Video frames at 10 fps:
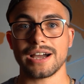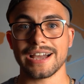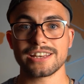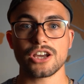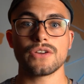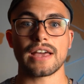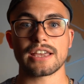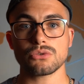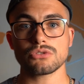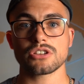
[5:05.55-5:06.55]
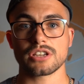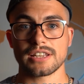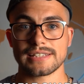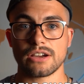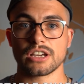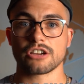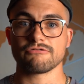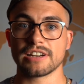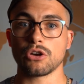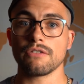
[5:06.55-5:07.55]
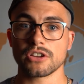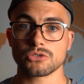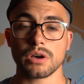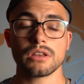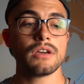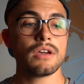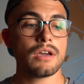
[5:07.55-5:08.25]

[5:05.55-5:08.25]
I know that is also going to sound like a really obvious one,